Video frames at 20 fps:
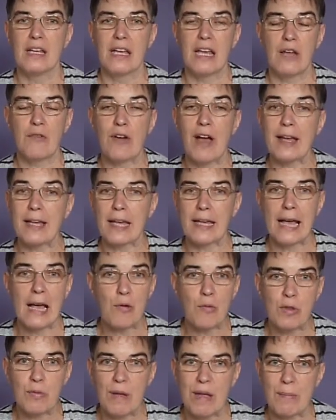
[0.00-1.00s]
If hanging out
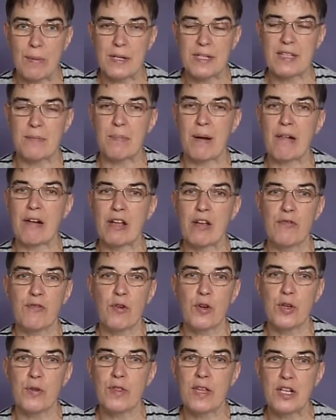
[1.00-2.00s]
with people is a barrier for
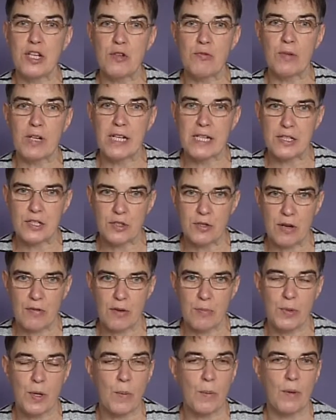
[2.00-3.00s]
you, then you really do have a
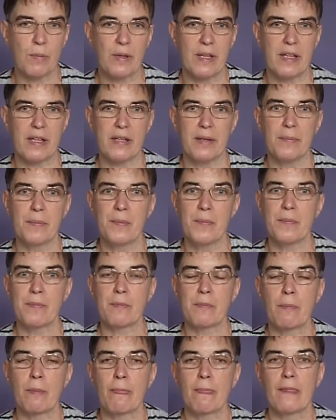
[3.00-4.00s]
problem here.
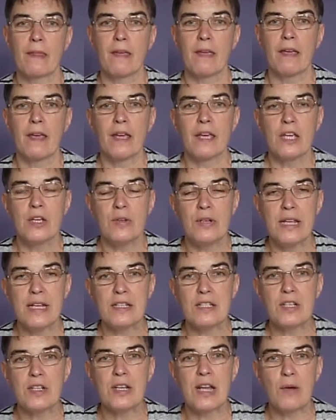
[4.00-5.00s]
You need
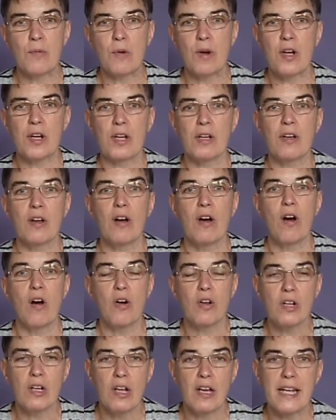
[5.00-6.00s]
to network
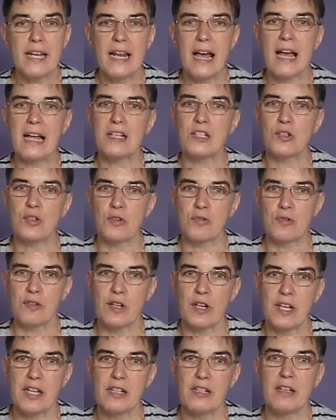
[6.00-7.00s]
online and
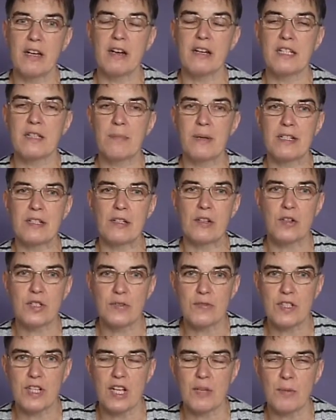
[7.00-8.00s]
offline. I spend a lot
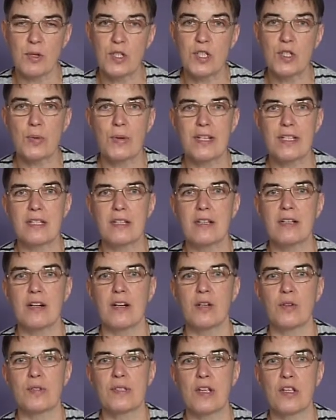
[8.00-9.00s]
of time on Twitter. I
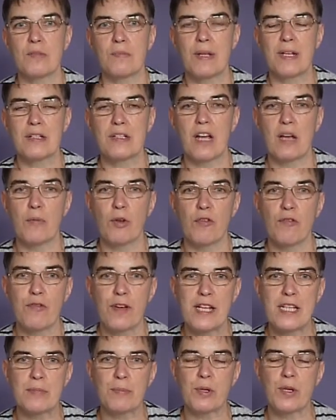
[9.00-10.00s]
also spend time on
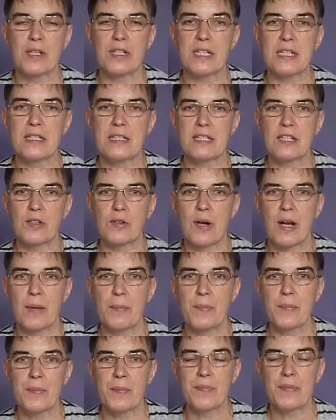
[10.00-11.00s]
Facebook and Instagram.